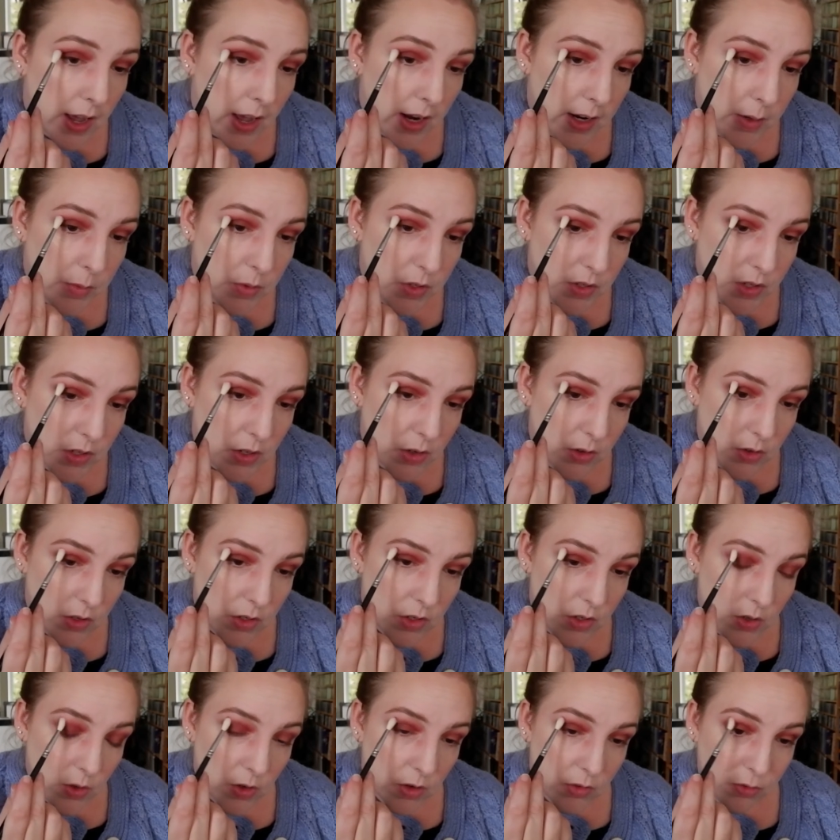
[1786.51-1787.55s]
And I'm just going to
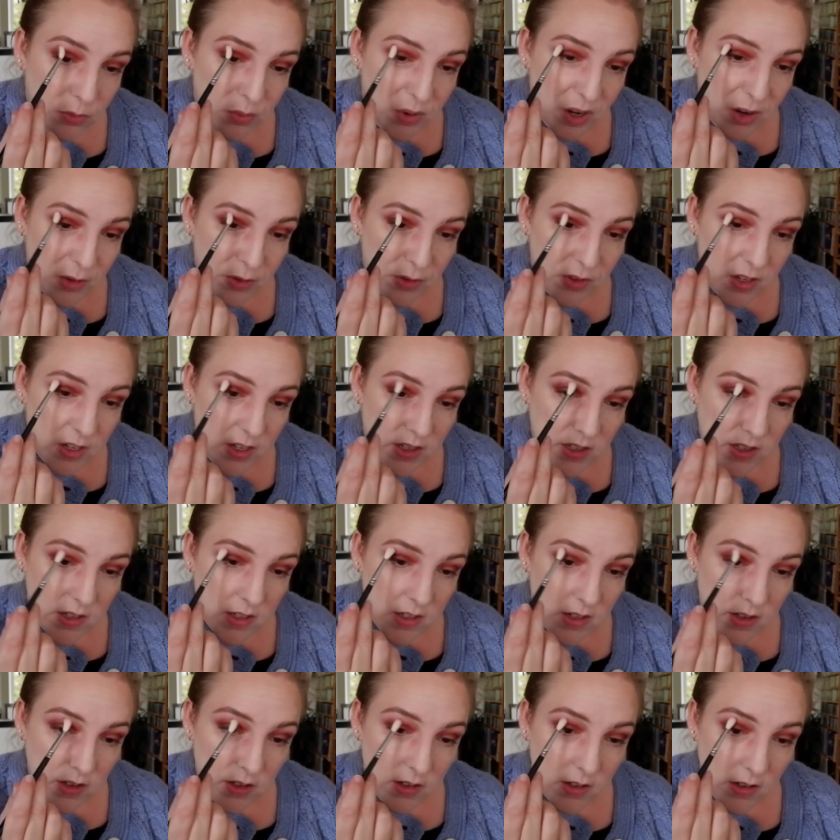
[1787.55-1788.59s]
sort of buff
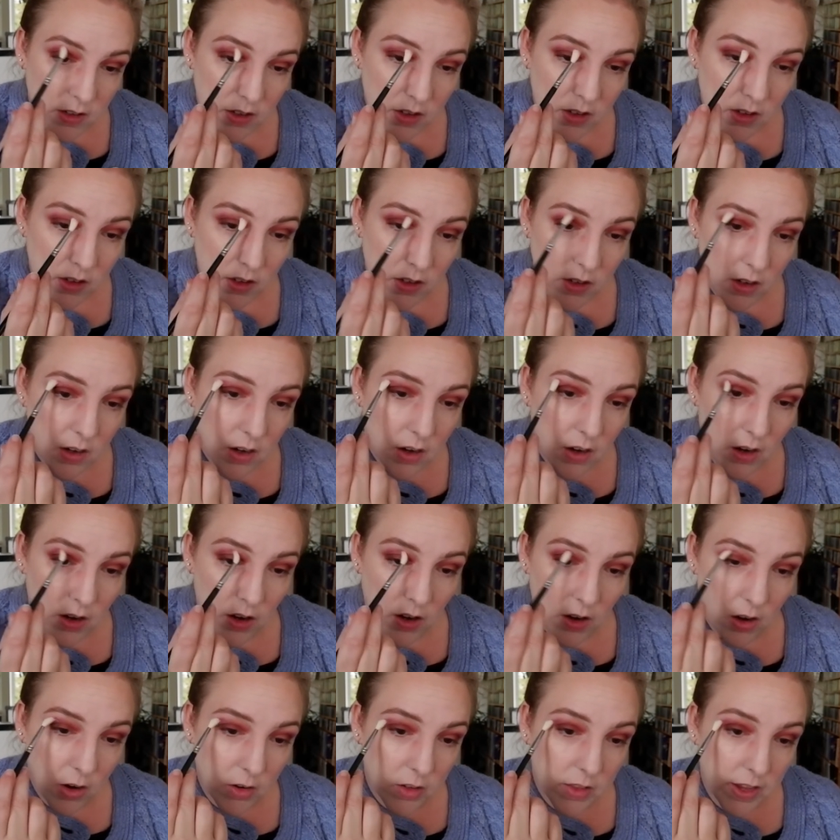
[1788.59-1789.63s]
this
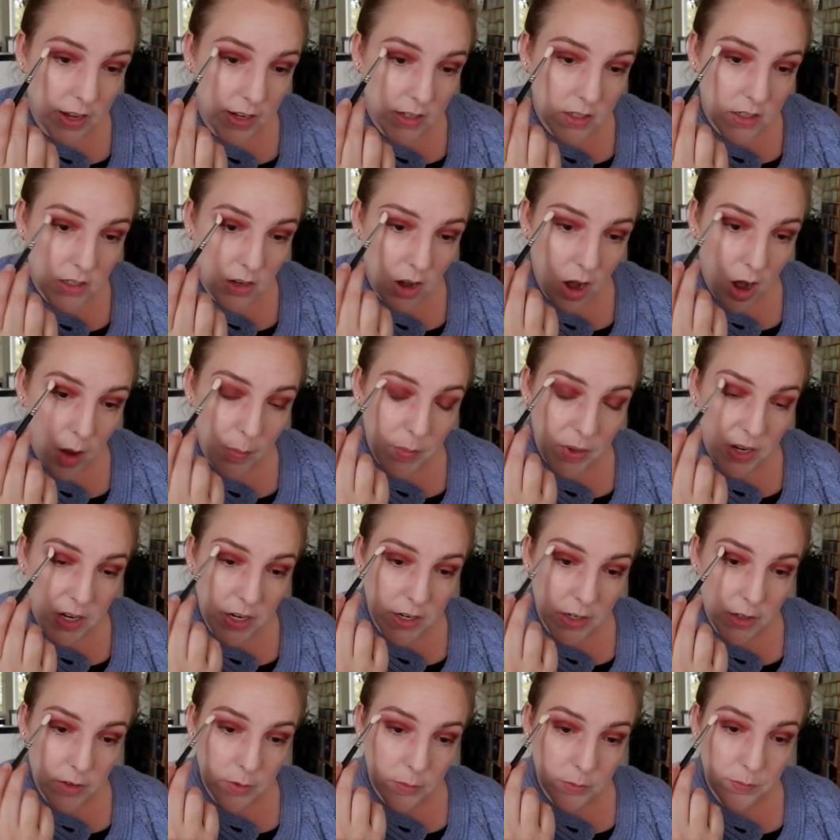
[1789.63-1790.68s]
along that top
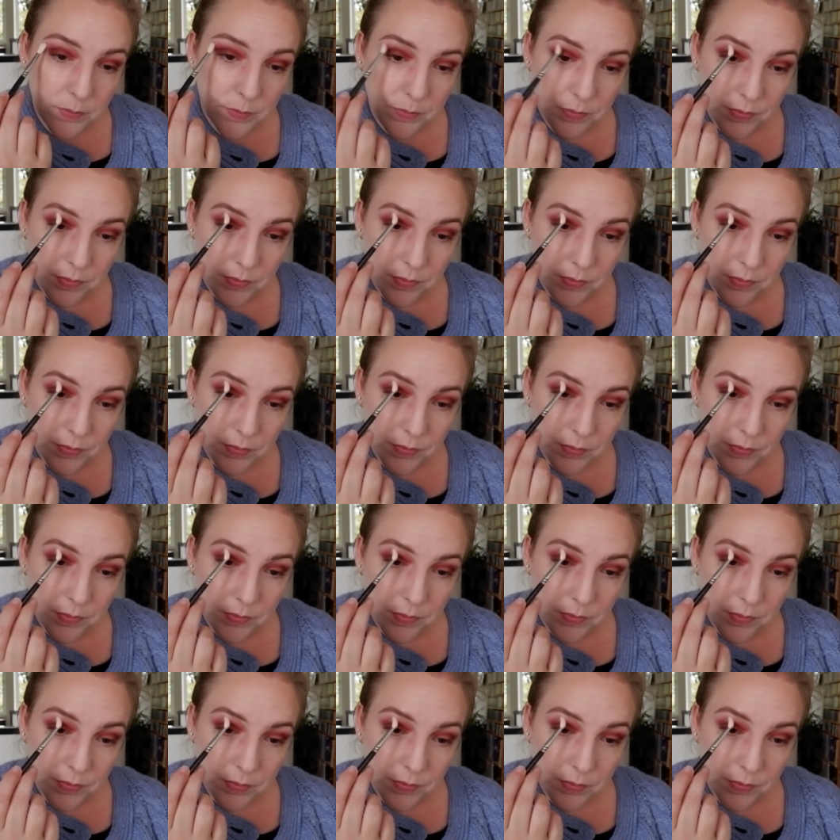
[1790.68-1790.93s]
here.